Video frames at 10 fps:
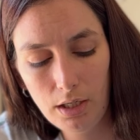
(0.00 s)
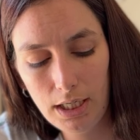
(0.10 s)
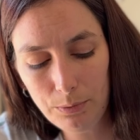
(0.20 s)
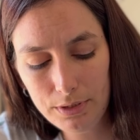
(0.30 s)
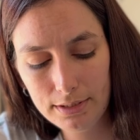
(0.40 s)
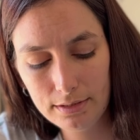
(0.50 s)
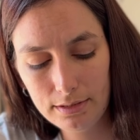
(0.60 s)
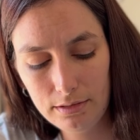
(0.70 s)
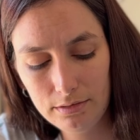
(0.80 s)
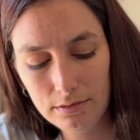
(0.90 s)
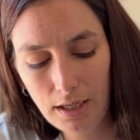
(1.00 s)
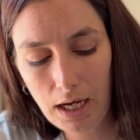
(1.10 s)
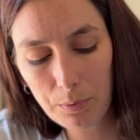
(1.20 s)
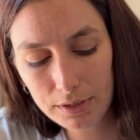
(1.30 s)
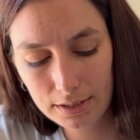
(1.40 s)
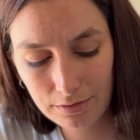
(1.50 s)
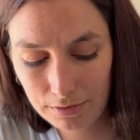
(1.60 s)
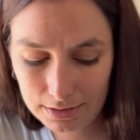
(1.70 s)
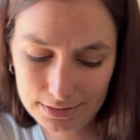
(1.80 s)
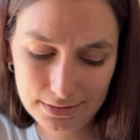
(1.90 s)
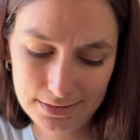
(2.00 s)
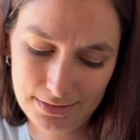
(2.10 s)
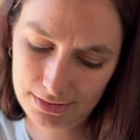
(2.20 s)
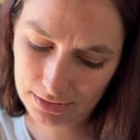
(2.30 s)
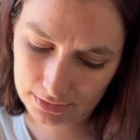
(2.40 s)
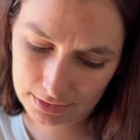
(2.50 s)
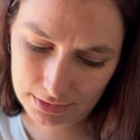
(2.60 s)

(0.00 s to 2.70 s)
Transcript: I would give this a 6.